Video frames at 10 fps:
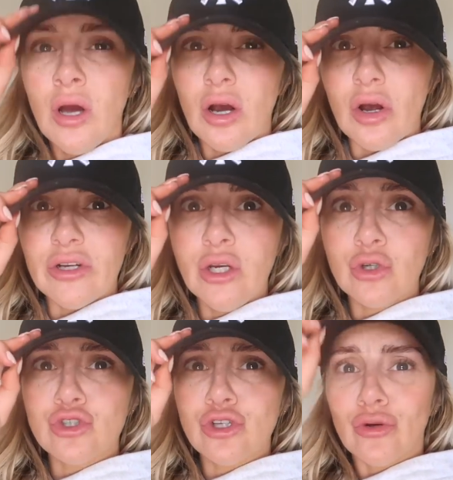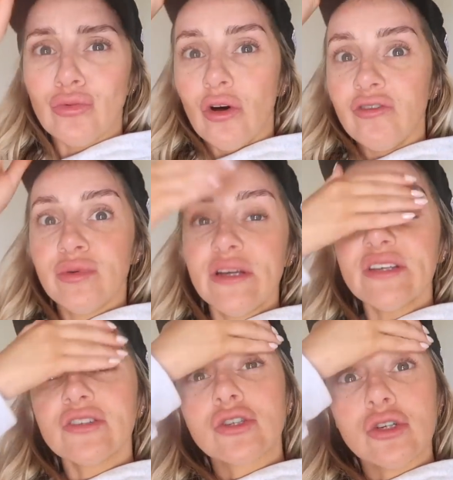God, I look so rough.
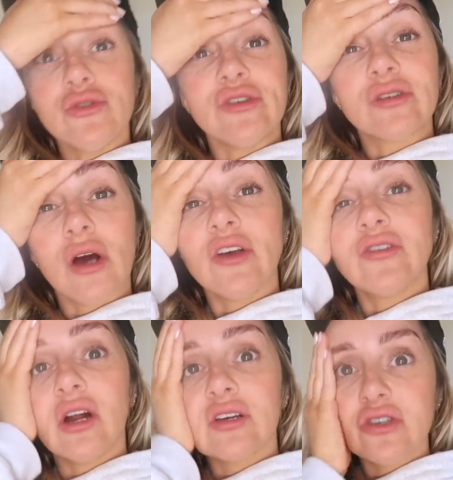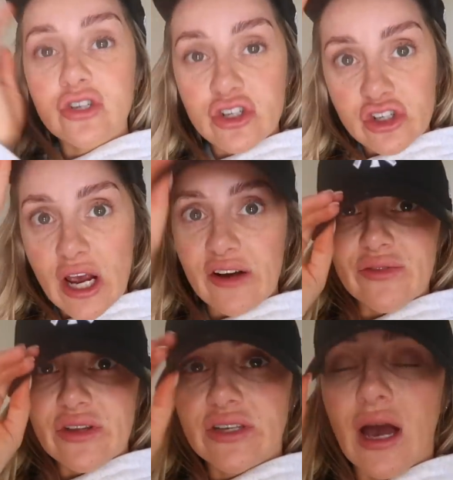Please excuse this, guys. I look like such a chav
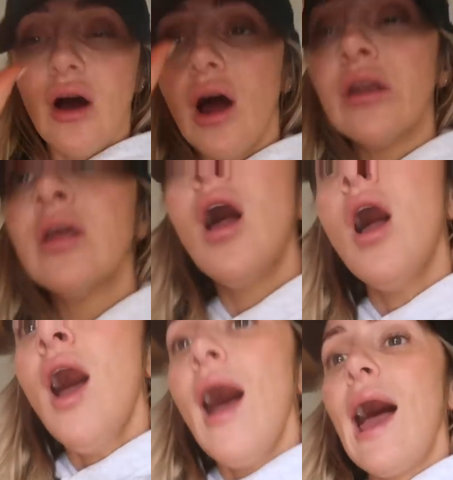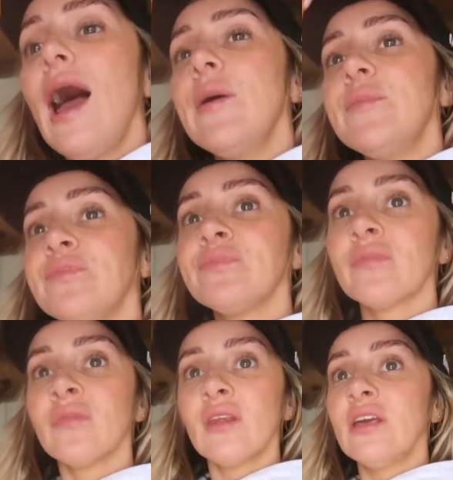with this hat on.
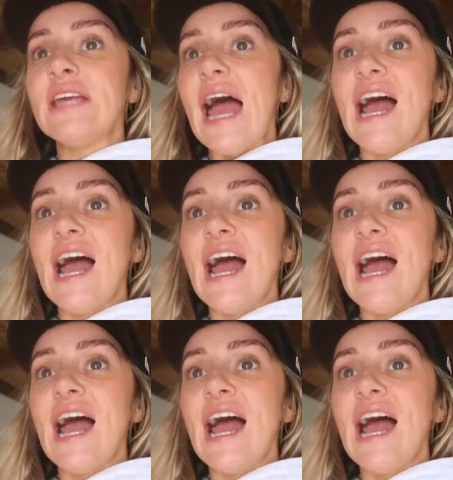Yeah.